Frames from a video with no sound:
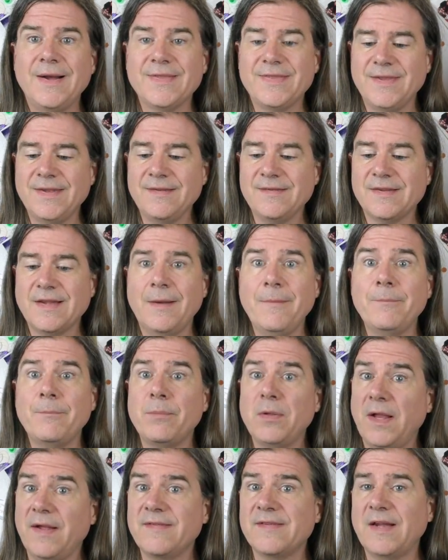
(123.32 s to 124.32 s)
things come.
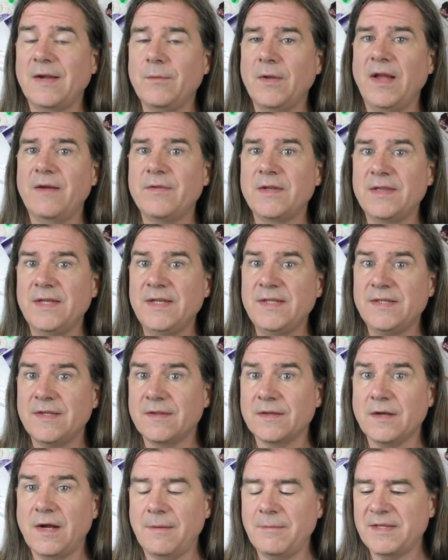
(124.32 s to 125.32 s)
Plus, I will have it linked in
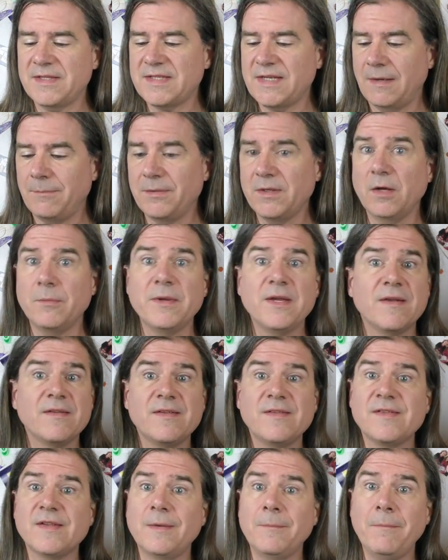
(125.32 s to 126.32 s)
the comments down below because
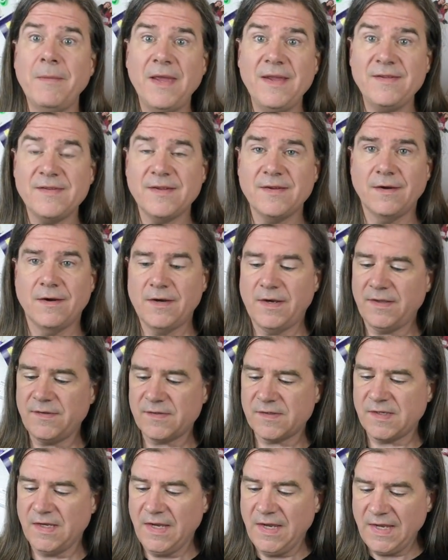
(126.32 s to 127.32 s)
he's an amazing
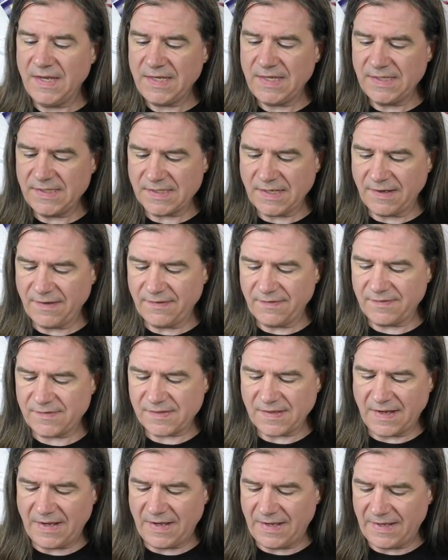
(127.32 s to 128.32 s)
artist. He
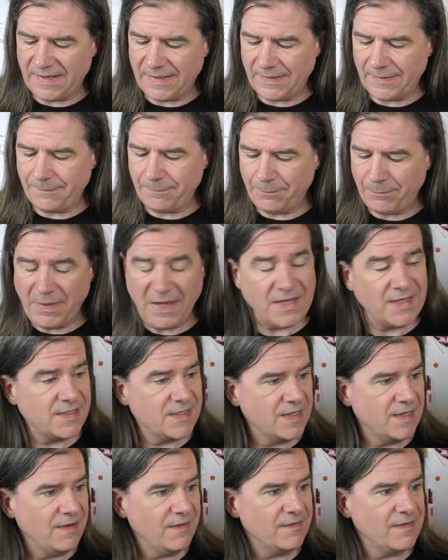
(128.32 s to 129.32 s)
does
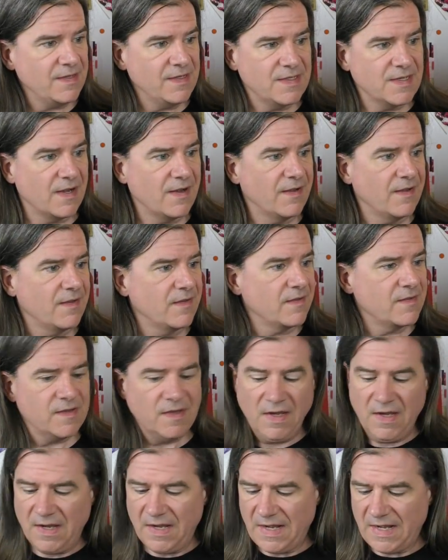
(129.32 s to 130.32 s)
paintings. He does
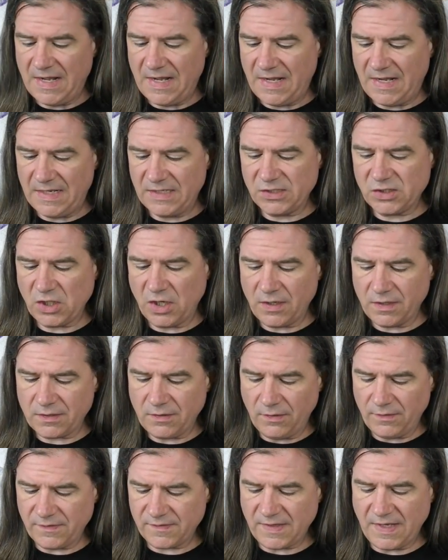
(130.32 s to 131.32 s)

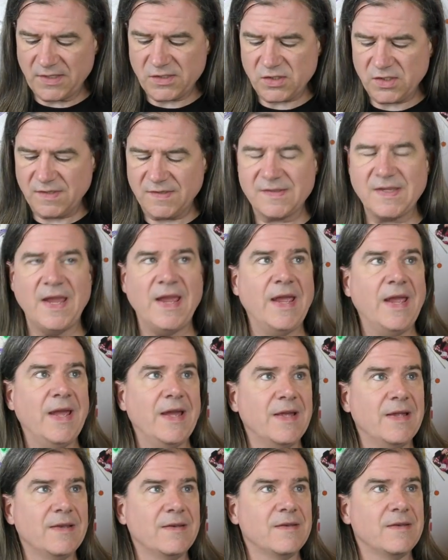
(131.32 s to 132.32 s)
charcoal sketches
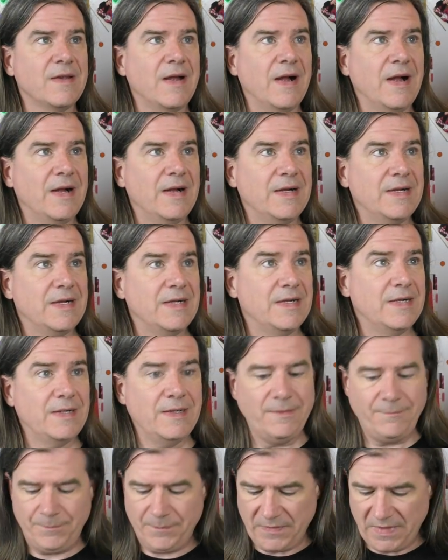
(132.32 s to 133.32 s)
and Do
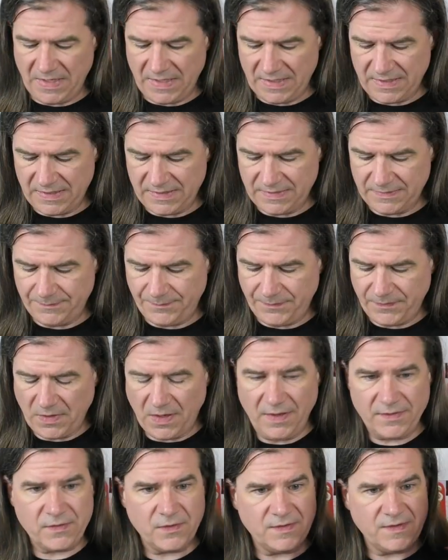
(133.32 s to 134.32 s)

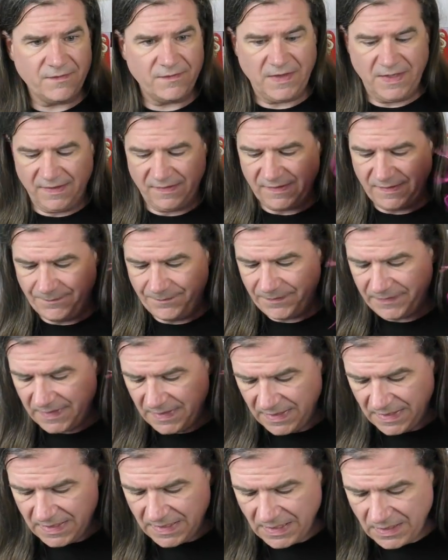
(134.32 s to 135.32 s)
you want help with
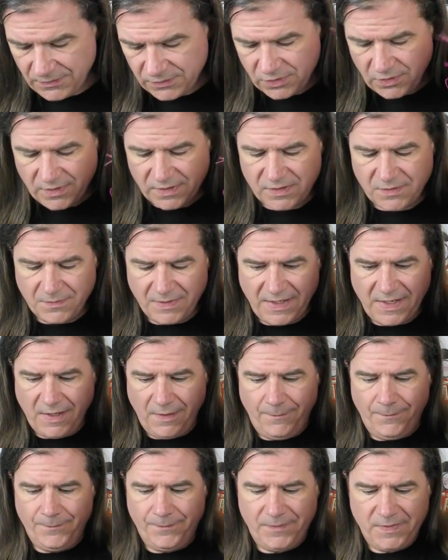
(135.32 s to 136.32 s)
that? Oh, sure. Do you want to
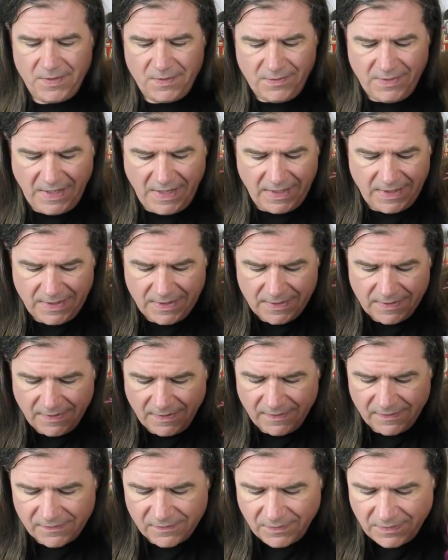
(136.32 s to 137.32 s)
help? Okay.
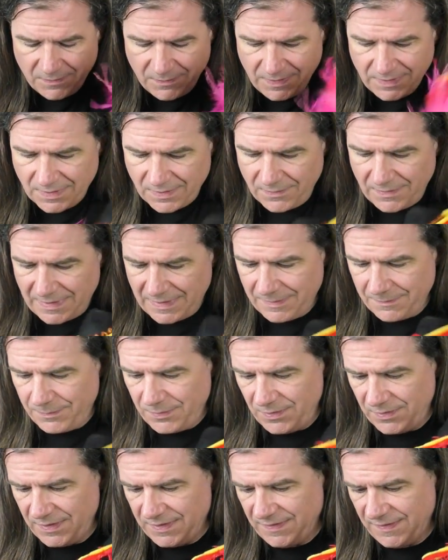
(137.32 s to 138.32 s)
So here we go. I am
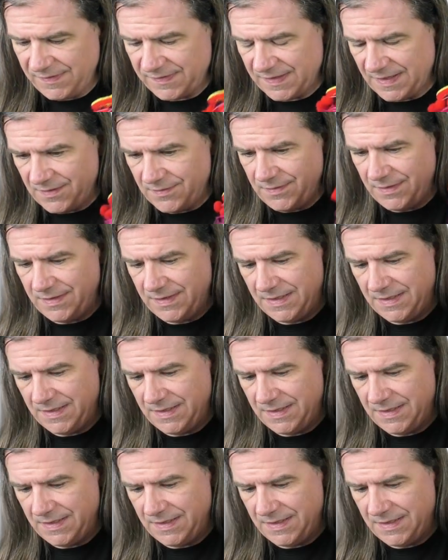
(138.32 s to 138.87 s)
pulling this out.